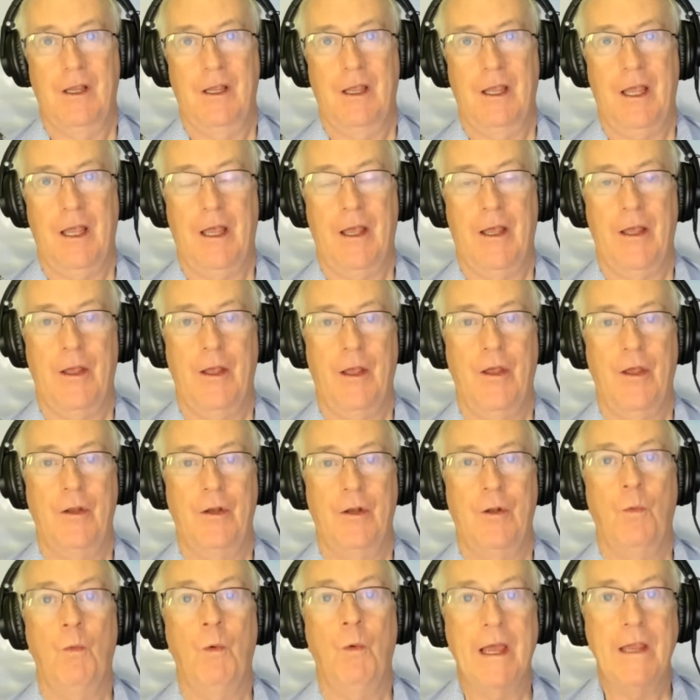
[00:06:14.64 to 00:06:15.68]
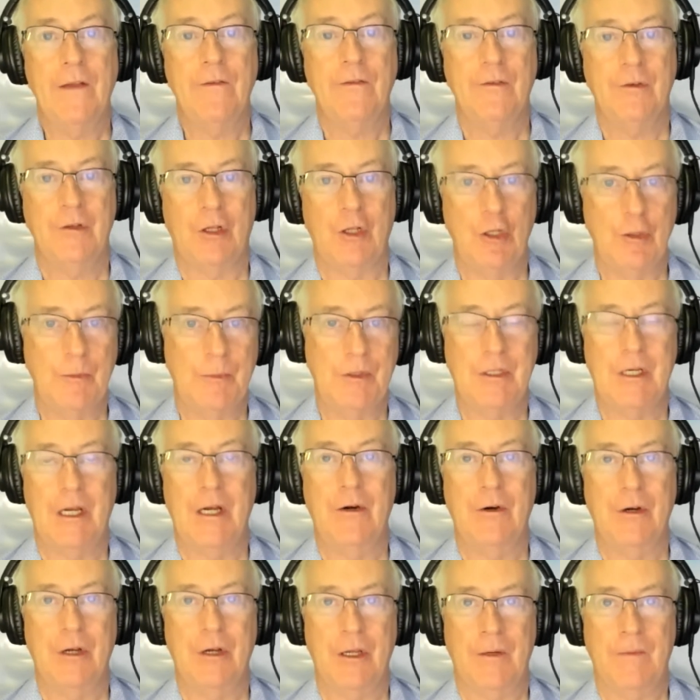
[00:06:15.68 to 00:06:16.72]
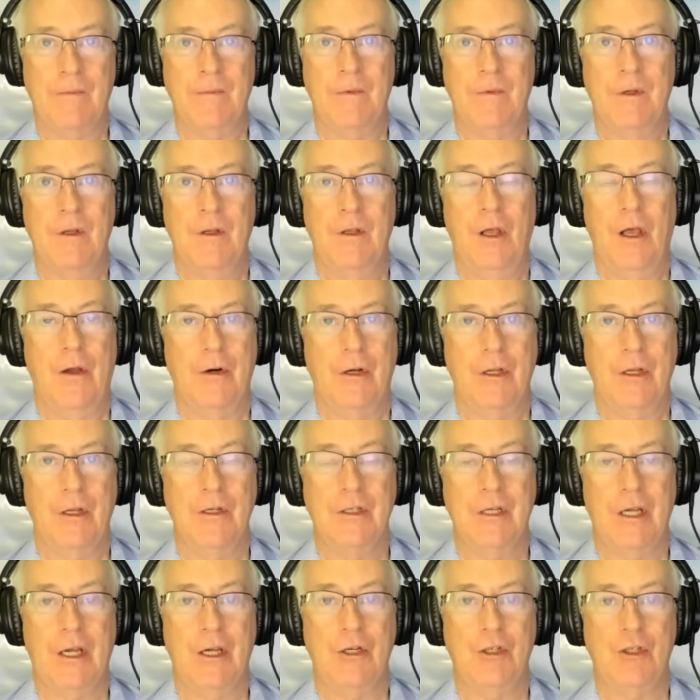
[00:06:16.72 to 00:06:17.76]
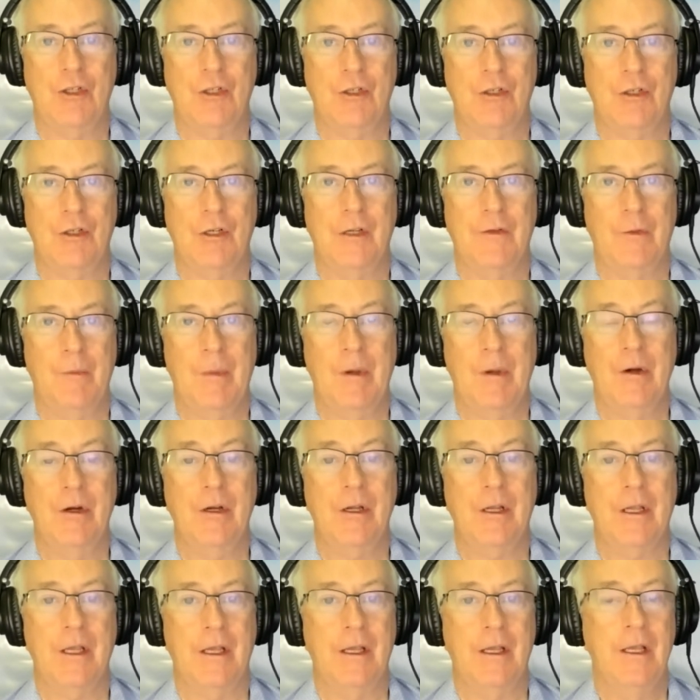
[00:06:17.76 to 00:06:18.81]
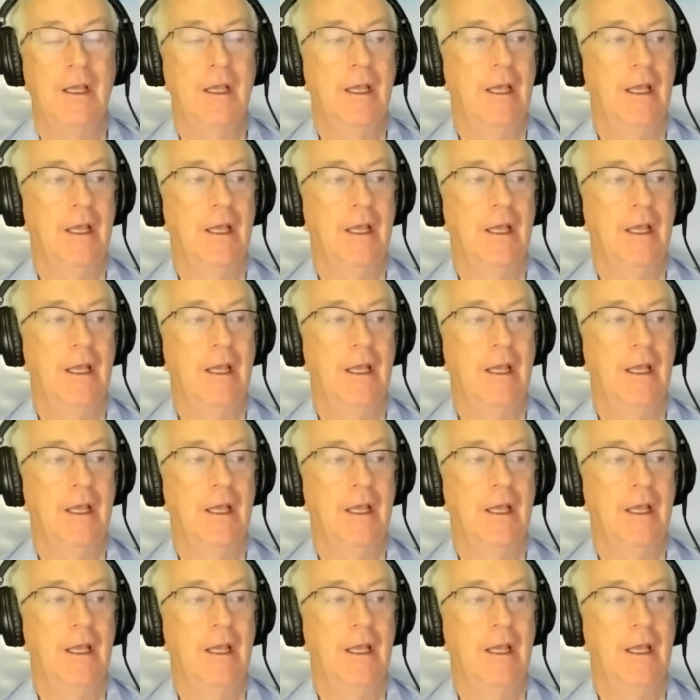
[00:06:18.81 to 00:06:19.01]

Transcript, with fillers: uh, and away from the libertarian orientation of America.